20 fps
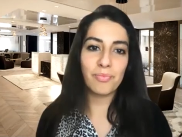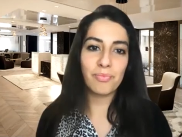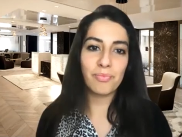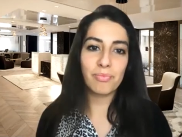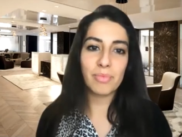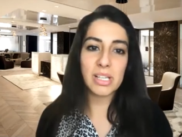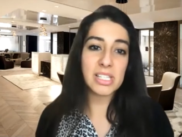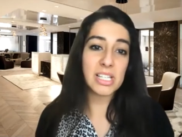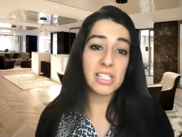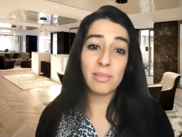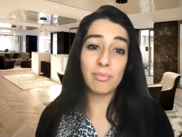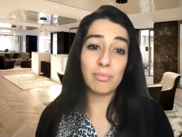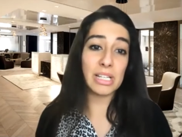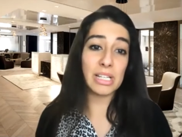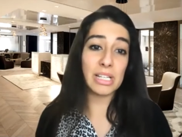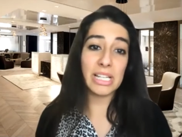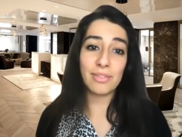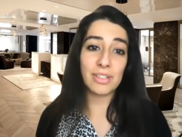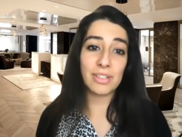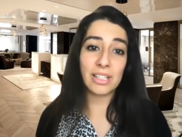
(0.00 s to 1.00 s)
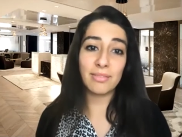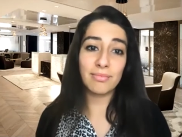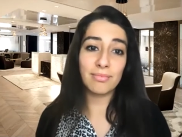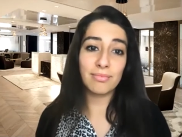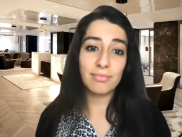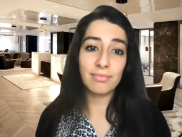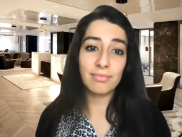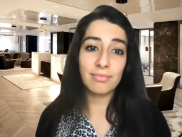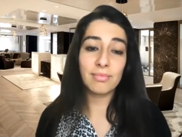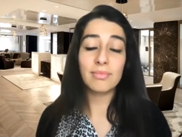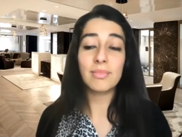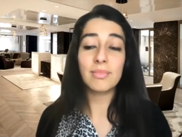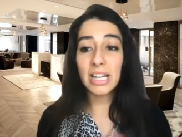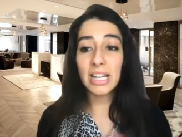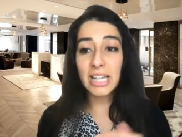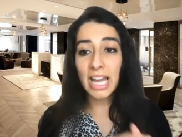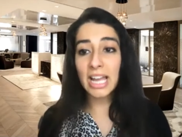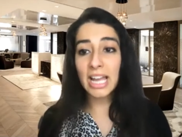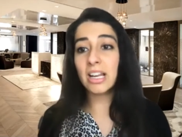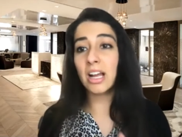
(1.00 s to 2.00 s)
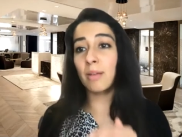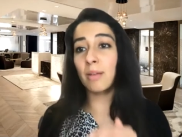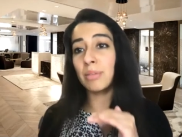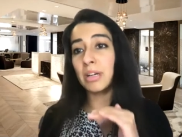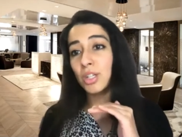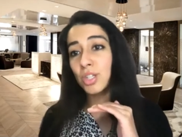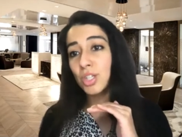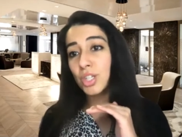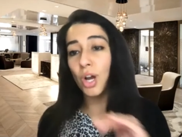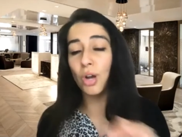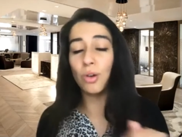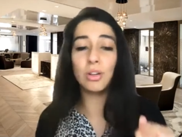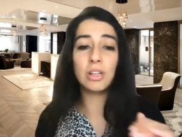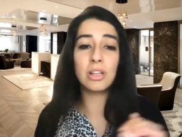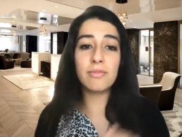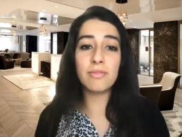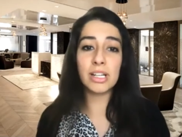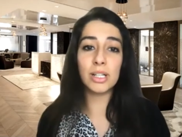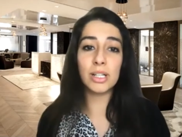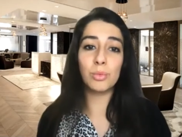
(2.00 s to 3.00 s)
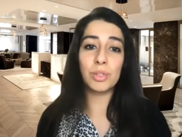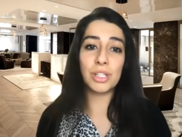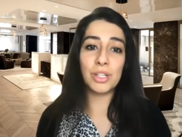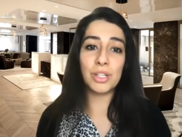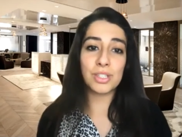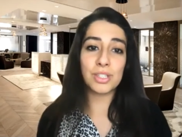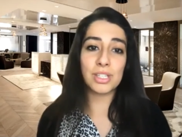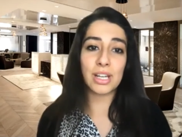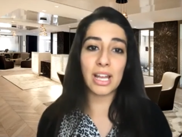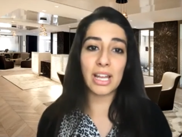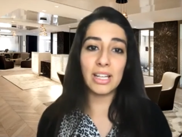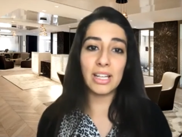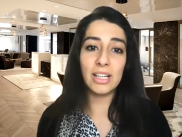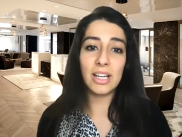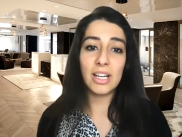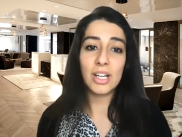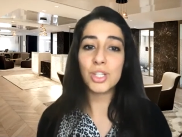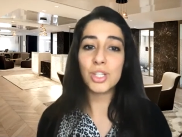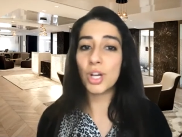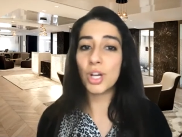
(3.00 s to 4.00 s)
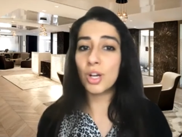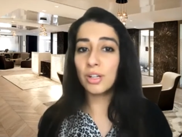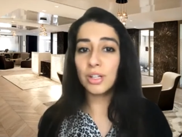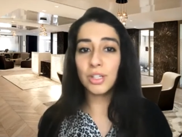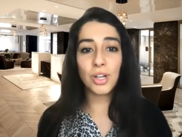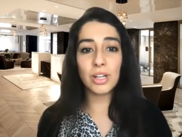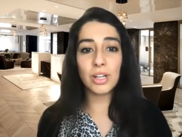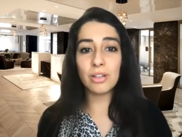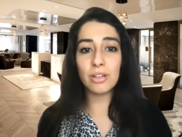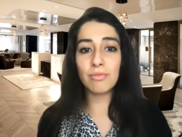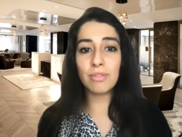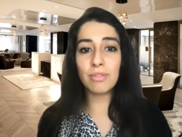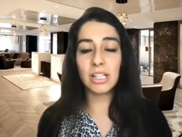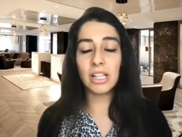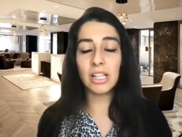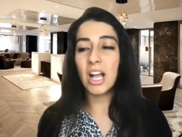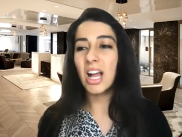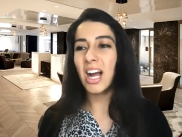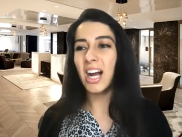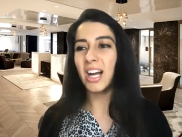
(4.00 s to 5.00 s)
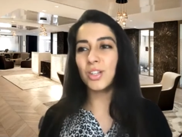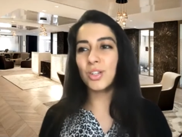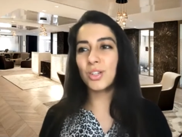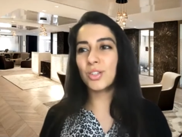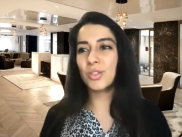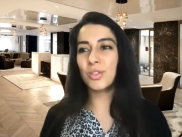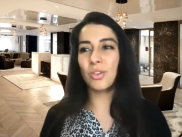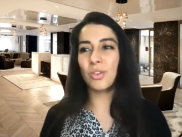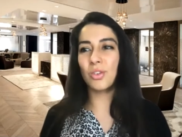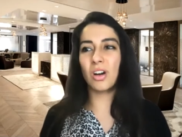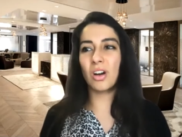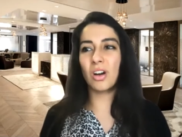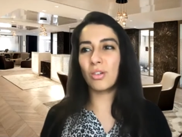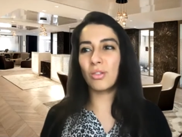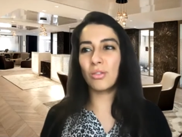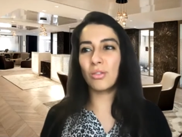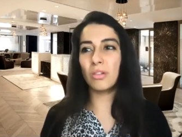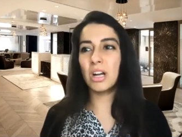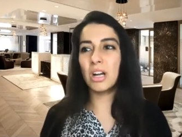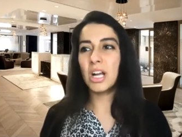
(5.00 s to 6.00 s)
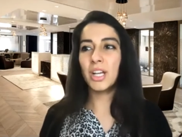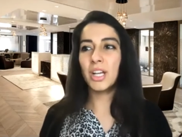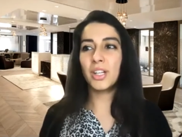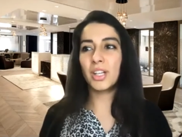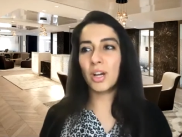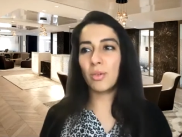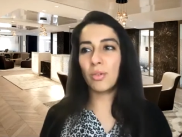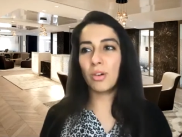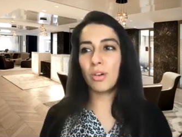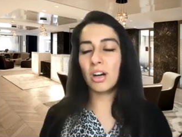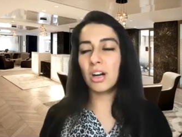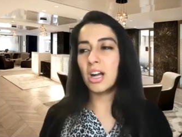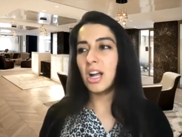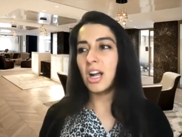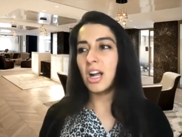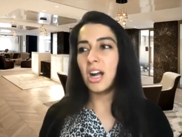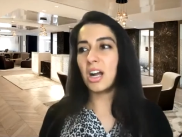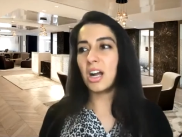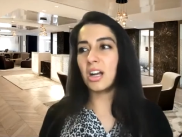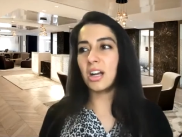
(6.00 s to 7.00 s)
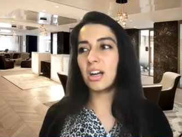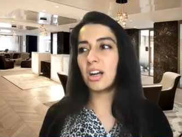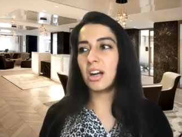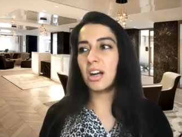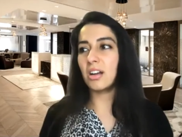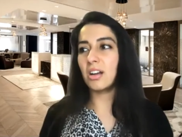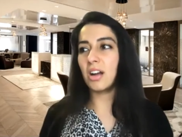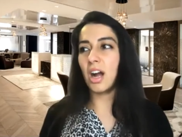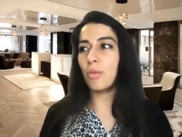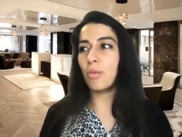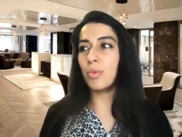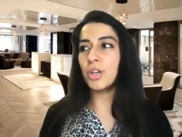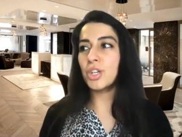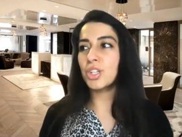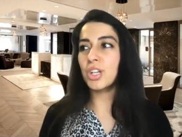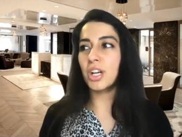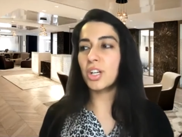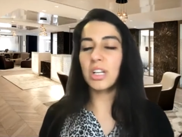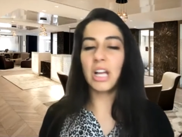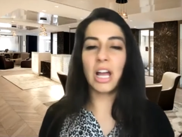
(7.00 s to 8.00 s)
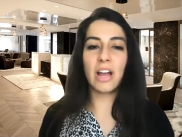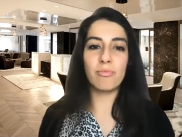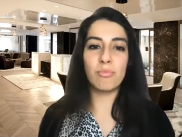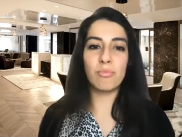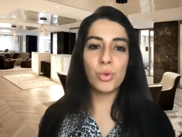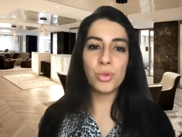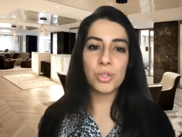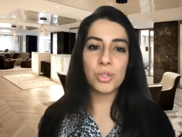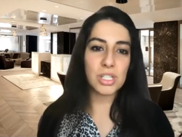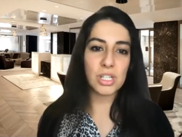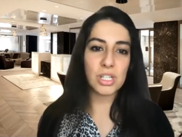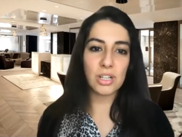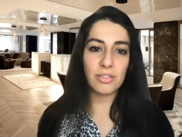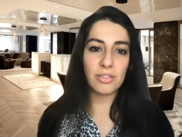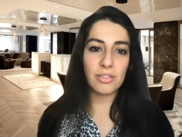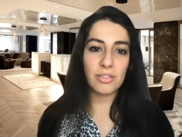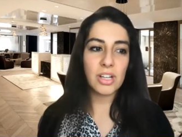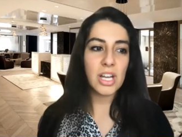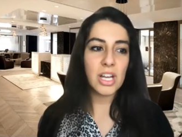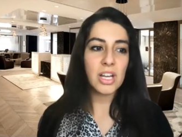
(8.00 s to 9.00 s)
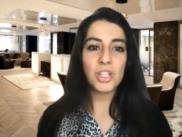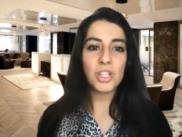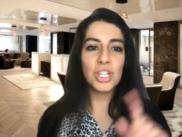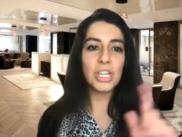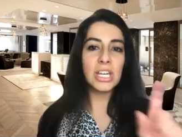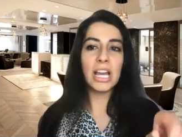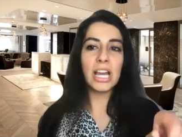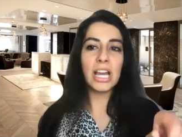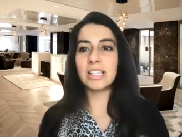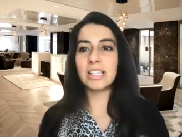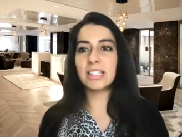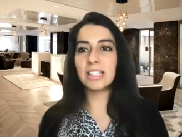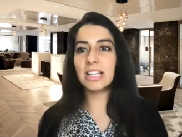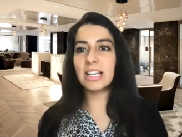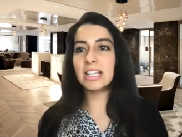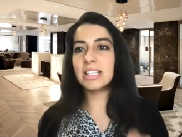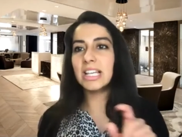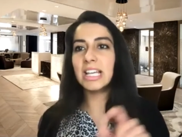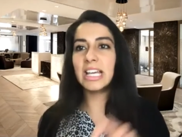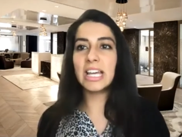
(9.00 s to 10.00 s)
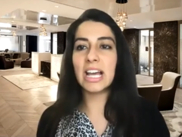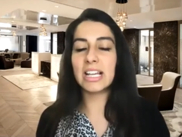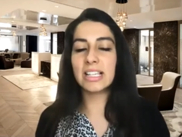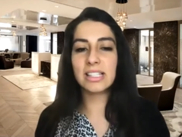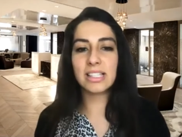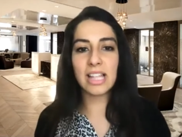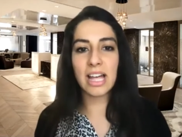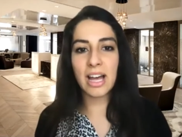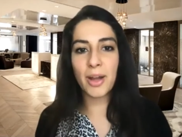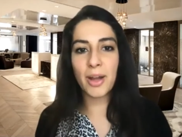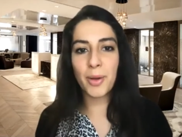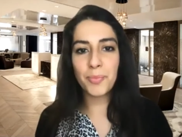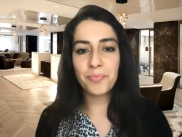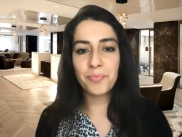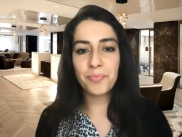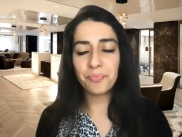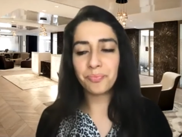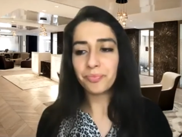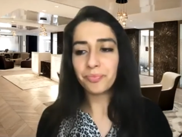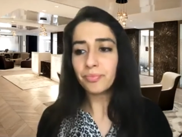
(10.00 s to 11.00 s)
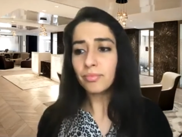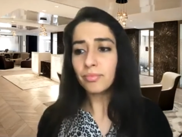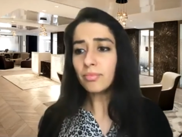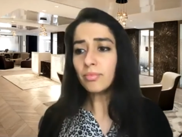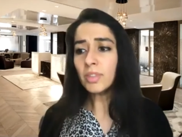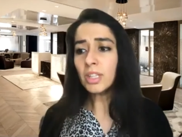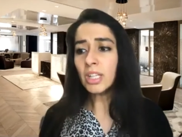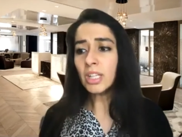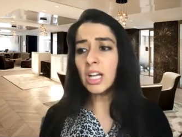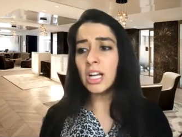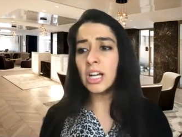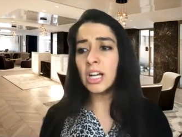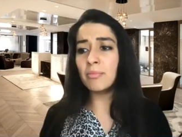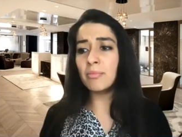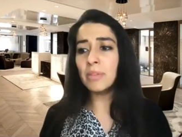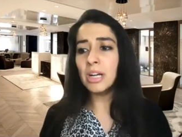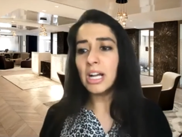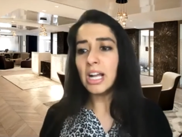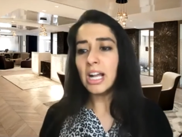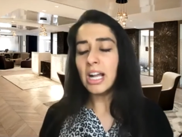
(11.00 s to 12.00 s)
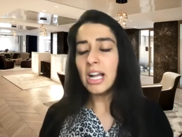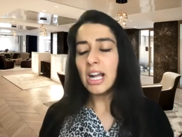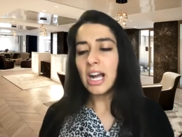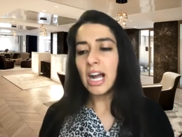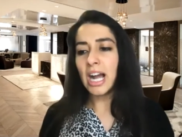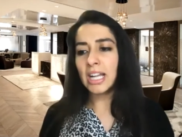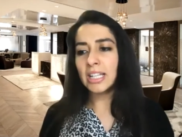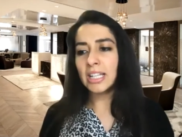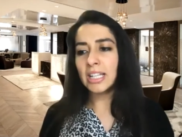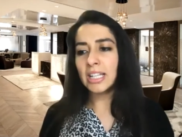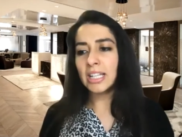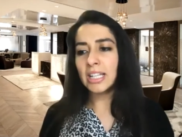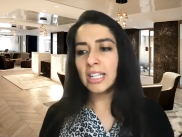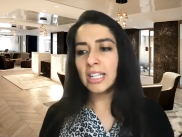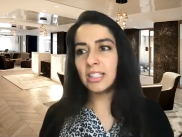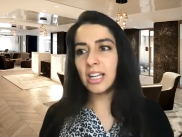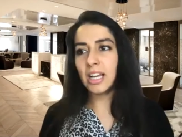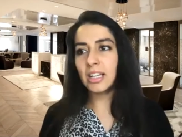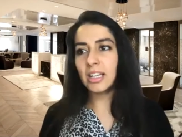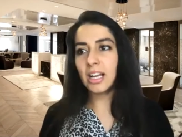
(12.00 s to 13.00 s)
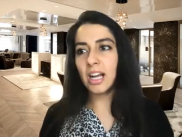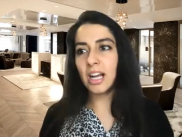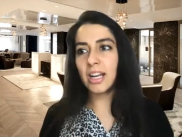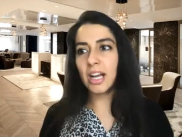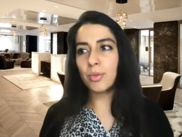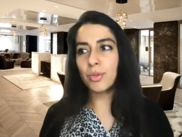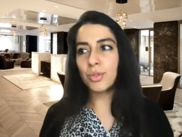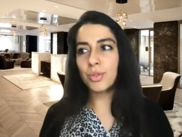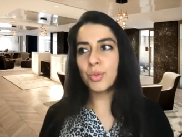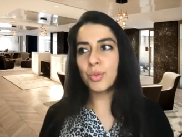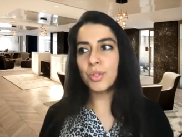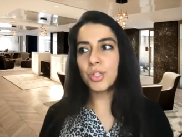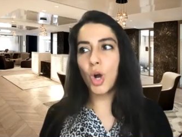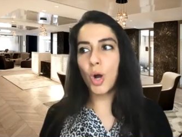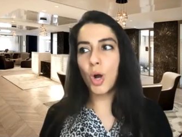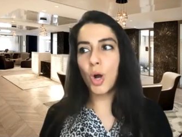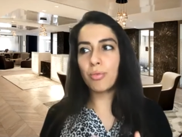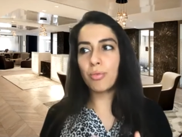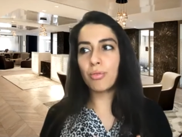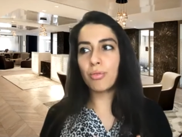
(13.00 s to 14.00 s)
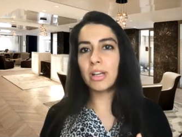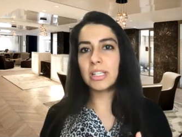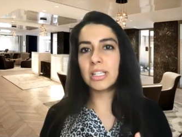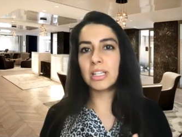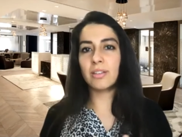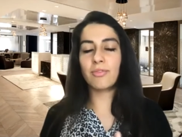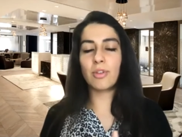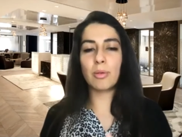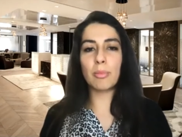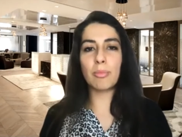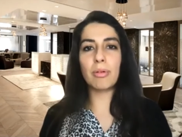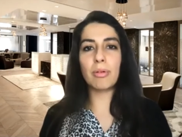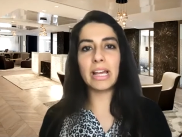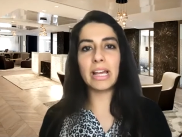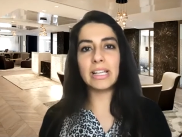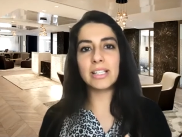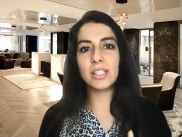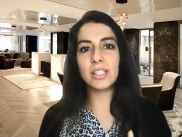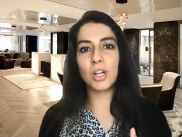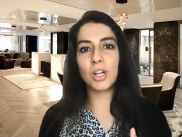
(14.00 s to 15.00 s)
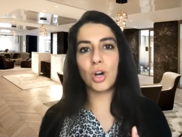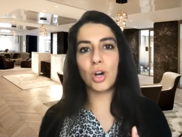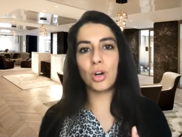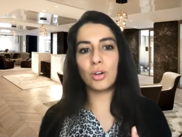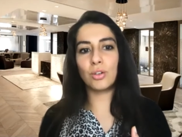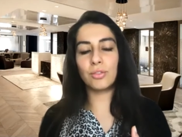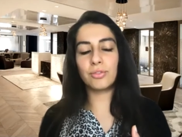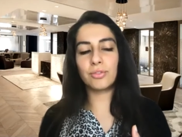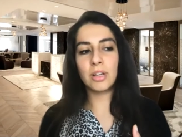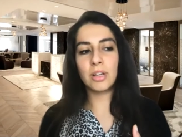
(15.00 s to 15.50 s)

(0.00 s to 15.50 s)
because I didn't believe in it. Again, I'm being totally real with you today. Totally, totally real. I just thought, oh, you know what? Uh, I wish I could have more stuff. She has this, he has that. Um, and, and, and, and I was always operating from a place of,